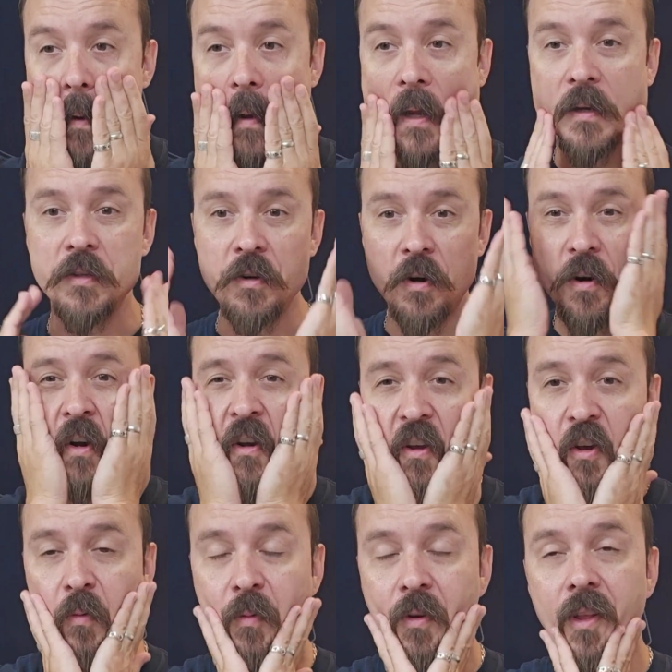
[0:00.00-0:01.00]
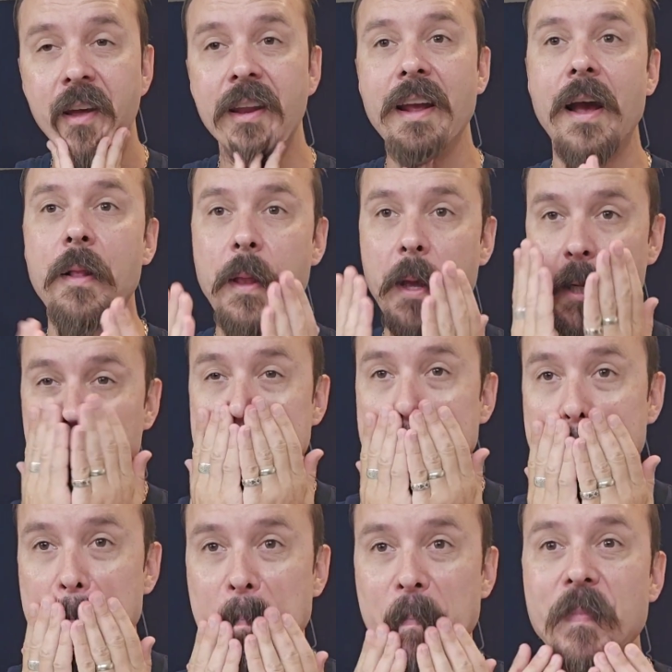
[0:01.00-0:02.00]
and started accumulating allies.
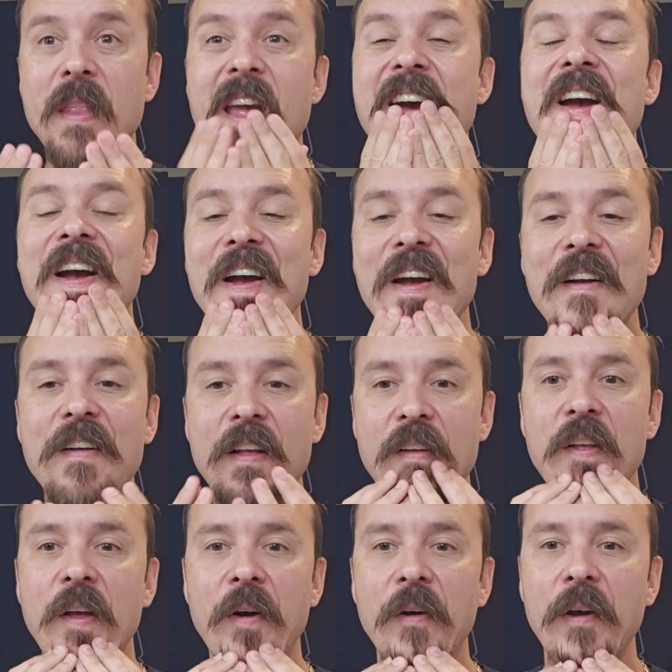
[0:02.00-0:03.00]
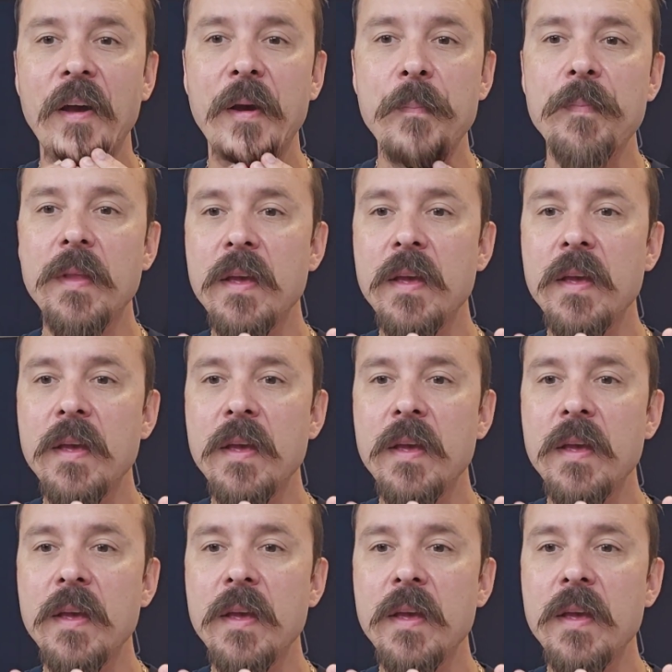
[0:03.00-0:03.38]
Okay.